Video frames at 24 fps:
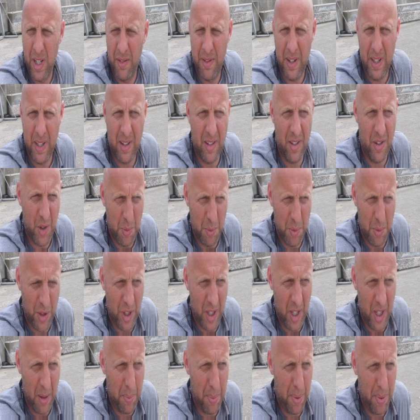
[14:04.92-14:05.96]
I've had to jump
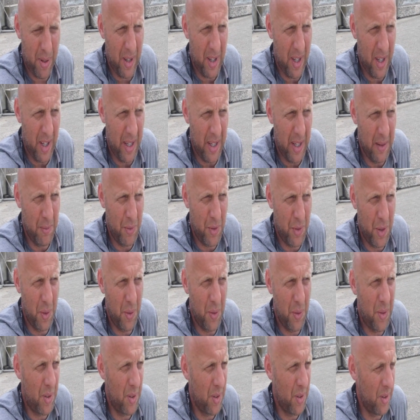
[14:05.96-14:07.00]
ship
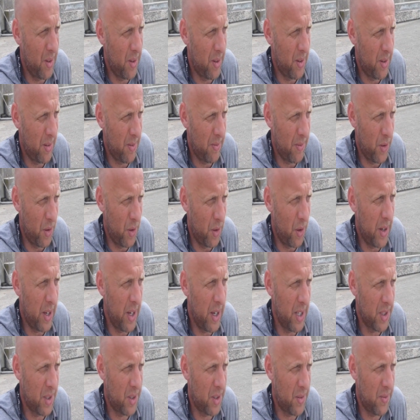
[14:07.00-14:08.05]
due to the
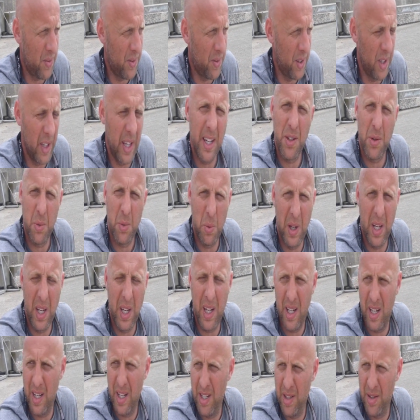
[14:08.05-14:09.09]
forecast for the next week
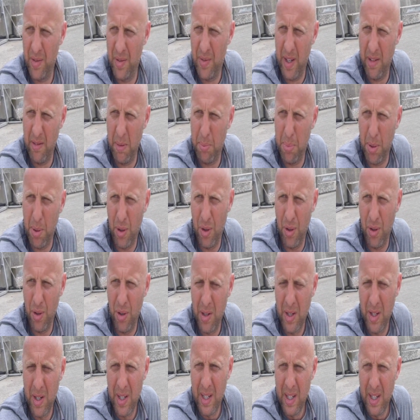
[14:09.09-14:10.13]
is very poor.
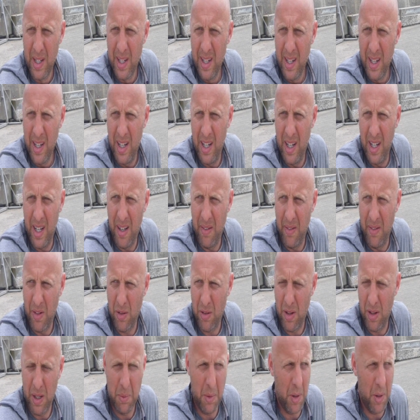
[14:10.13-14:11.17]
It doesn't
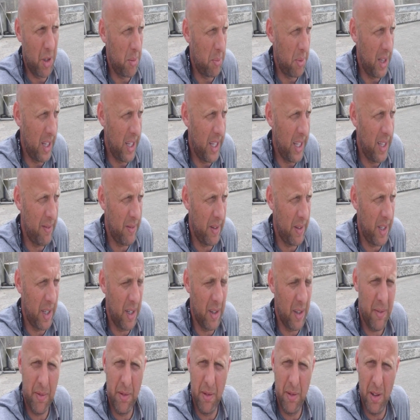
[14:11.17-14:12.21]
look like we're going to be leaving
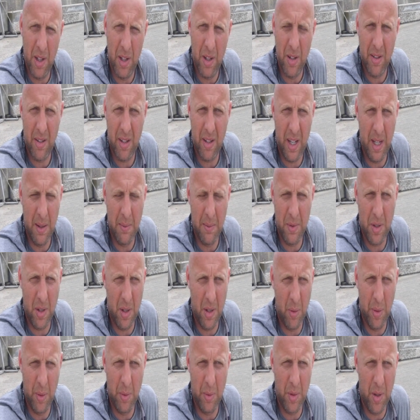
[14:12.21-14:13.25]
here for a long time,
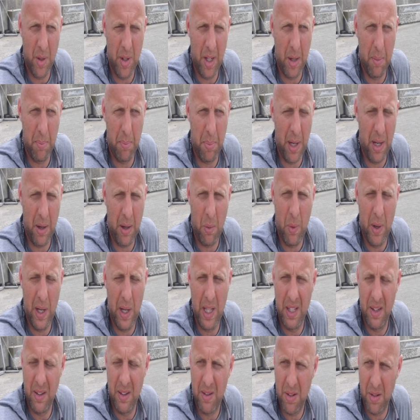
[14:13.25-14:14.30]
so we was going to get back well
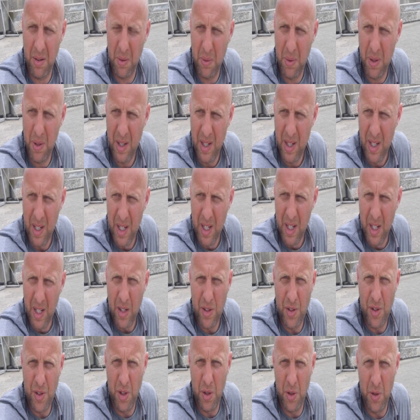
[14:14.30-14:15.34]
into
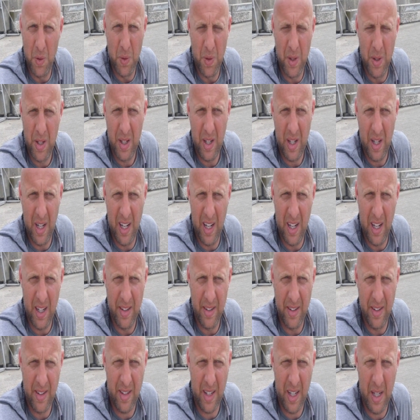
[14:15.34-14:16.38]
June,
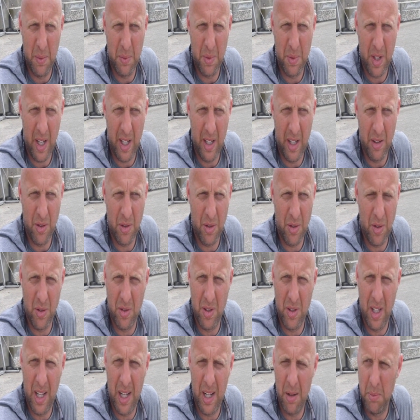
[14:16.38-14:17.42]
and the time scale just
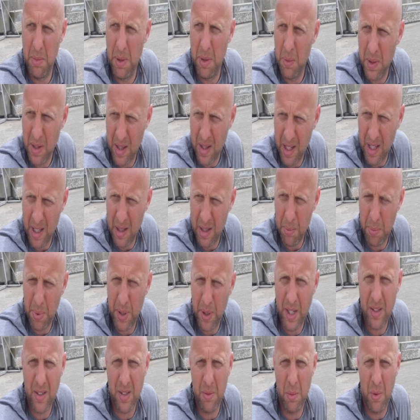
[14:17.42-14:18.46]
doesn't allow me with the
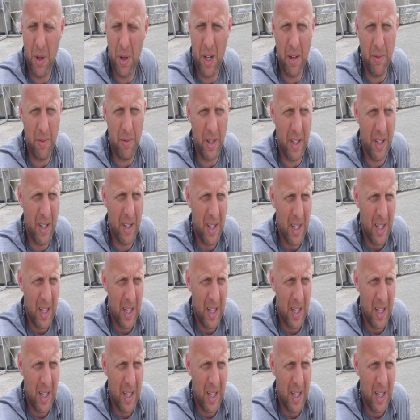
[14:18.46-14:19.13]
Olympics and what have you.